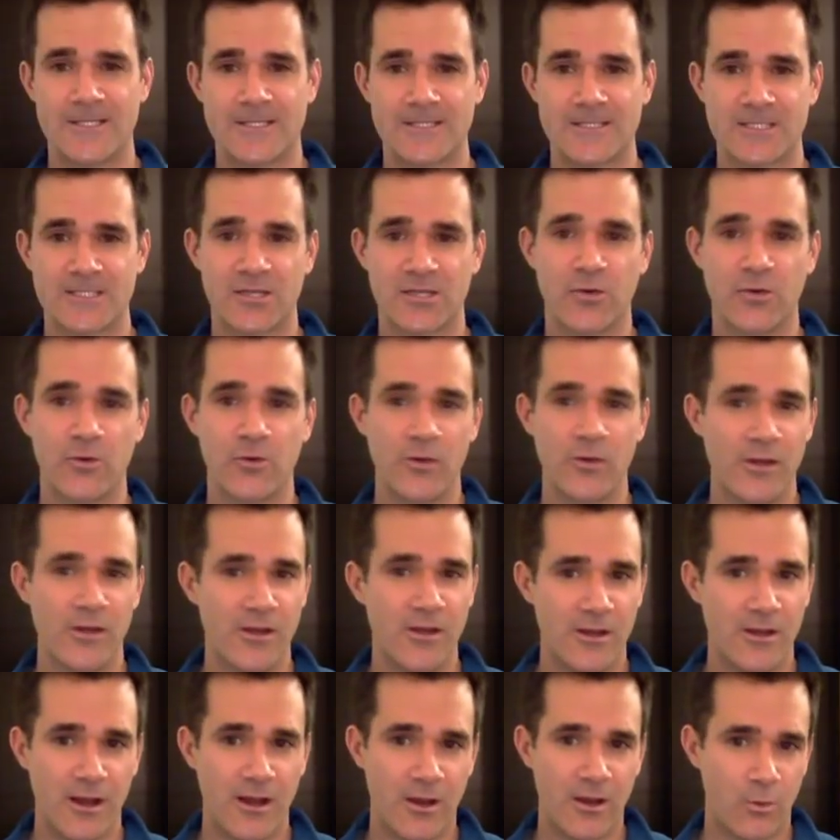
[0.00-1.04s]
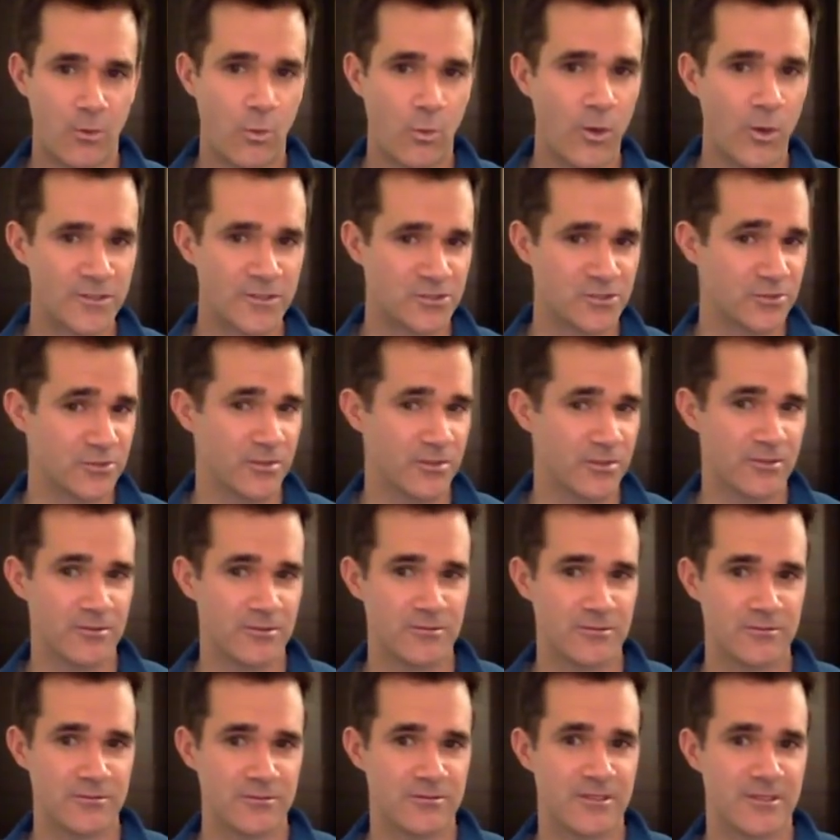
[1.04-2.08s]
So one
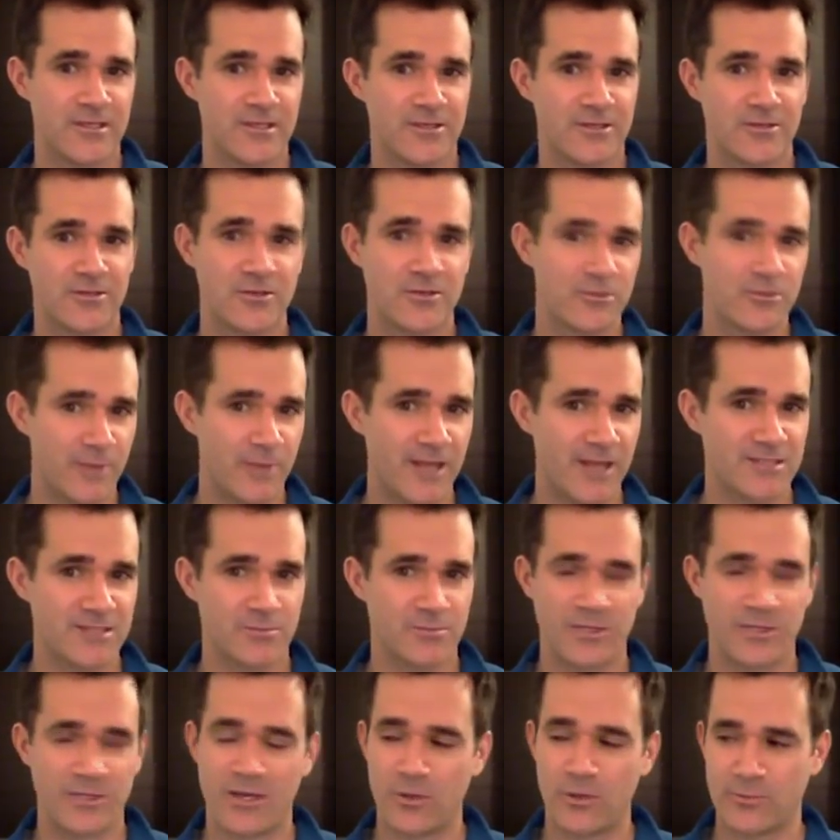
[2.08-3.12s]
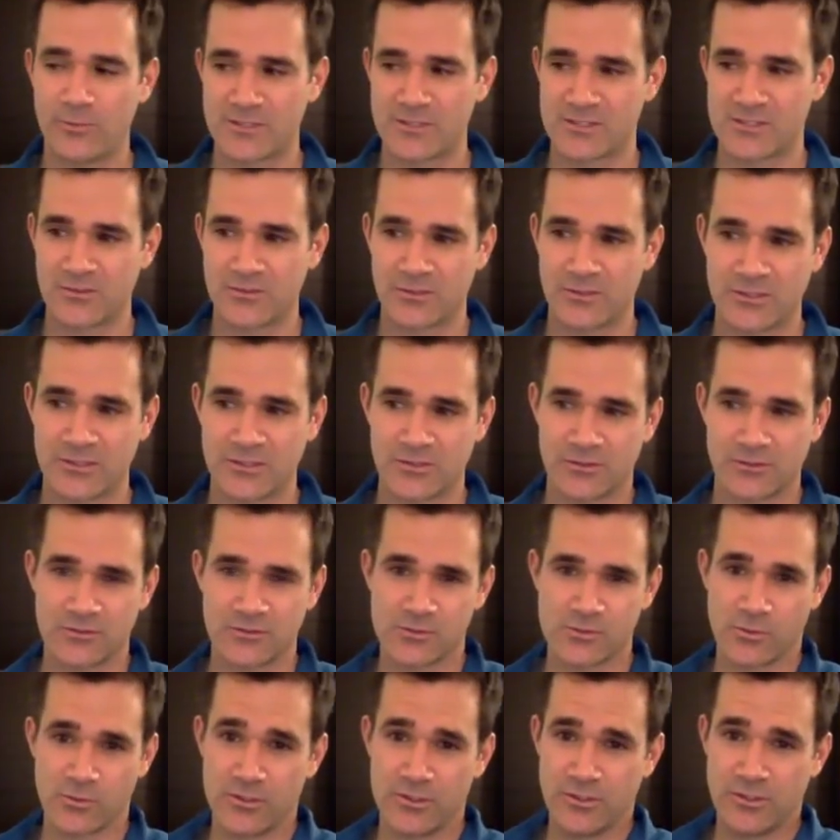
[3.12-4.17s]
drill that could possibly help is doing
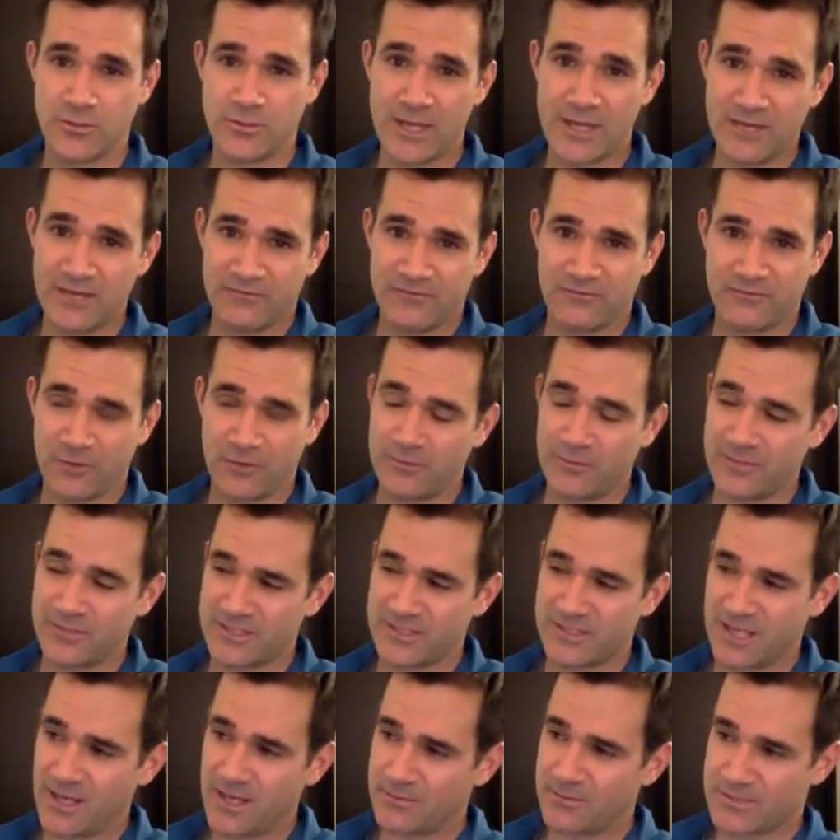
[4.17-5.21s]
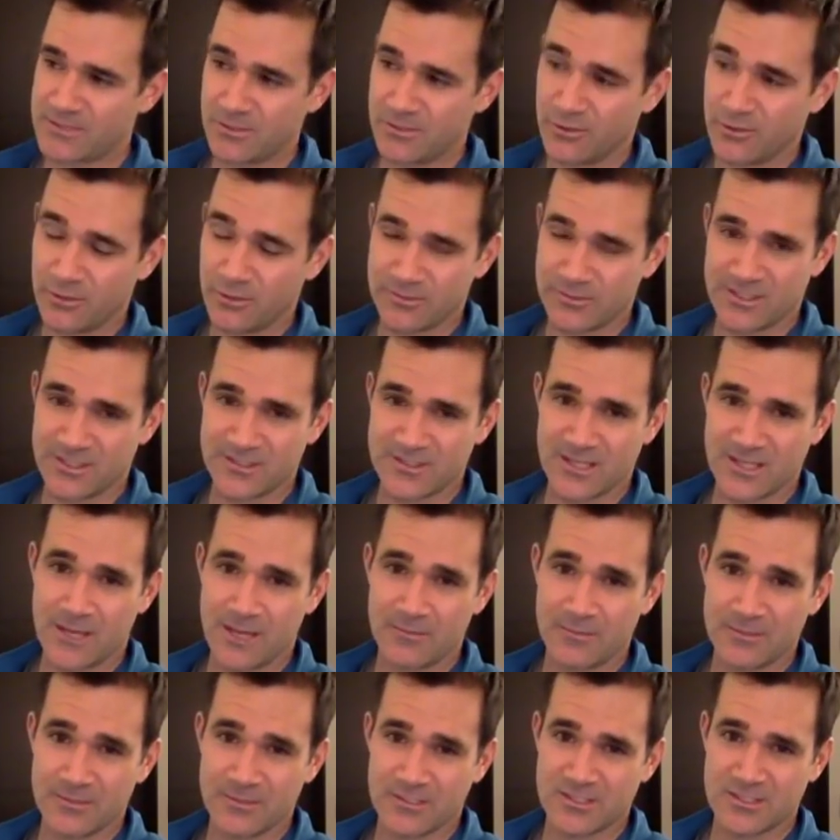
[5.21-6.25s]
drills where you hit from the top. So you go up to the
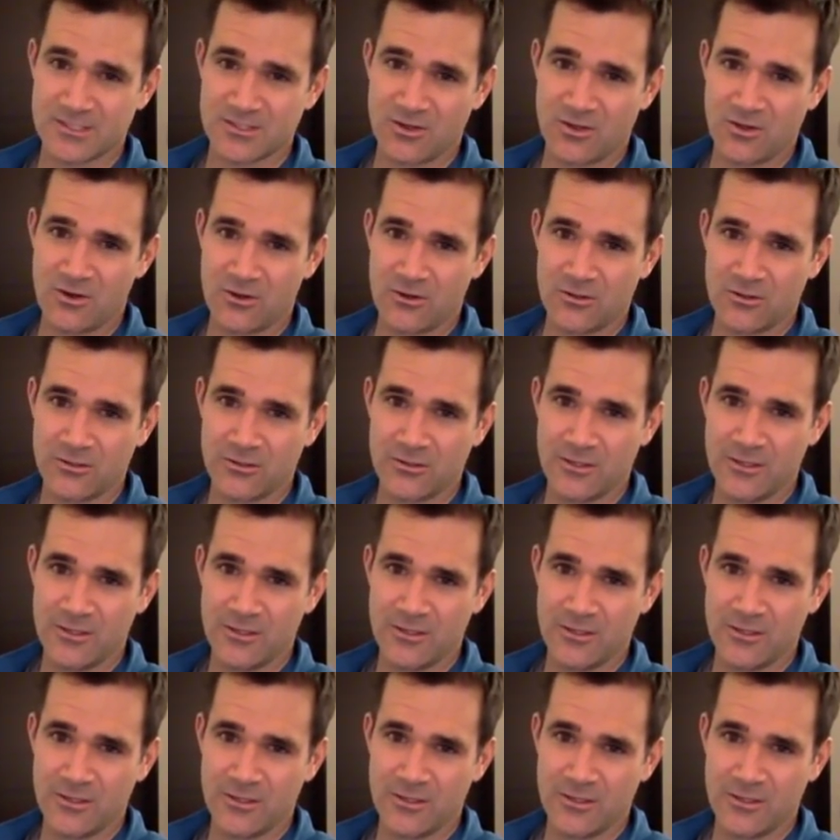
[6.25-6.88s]
top and stall.